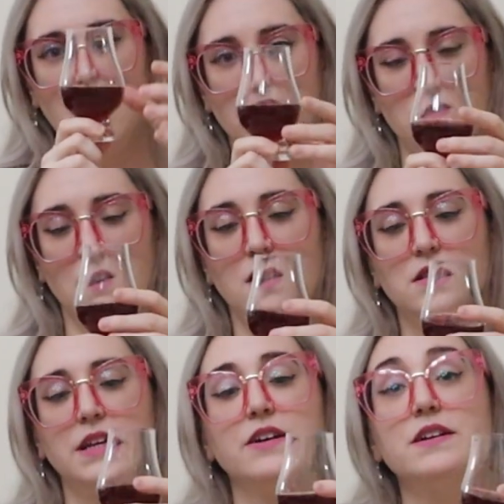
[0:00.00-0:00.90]
not the
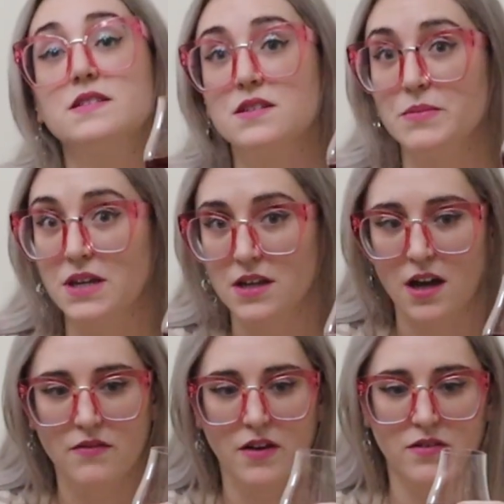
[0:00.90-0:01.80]
clearest mead
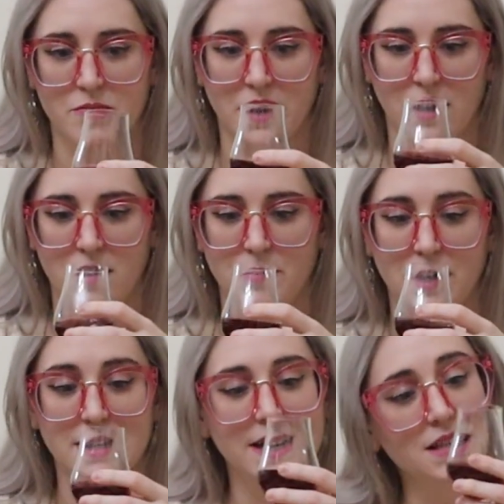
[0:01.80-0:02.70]
I've ever made,
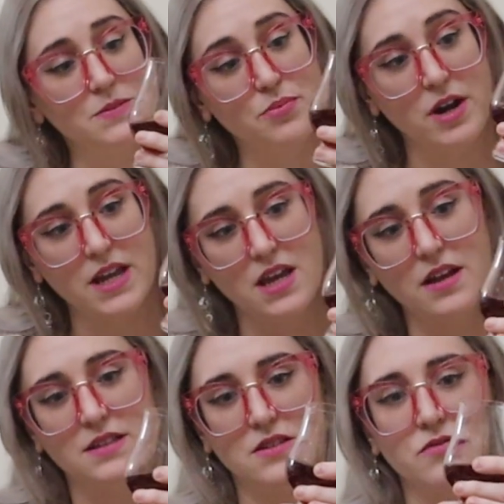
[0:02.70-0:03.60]
but it's pretty.
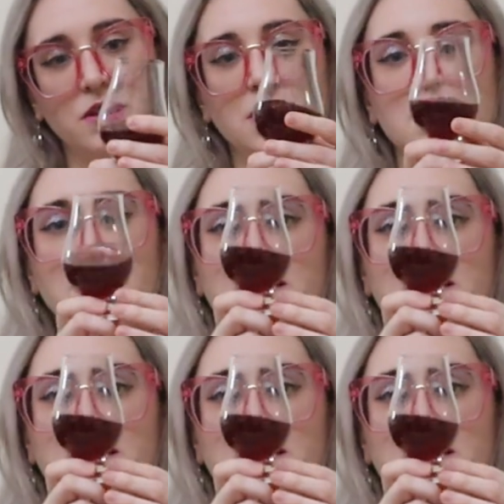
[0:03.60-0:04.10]
It's a really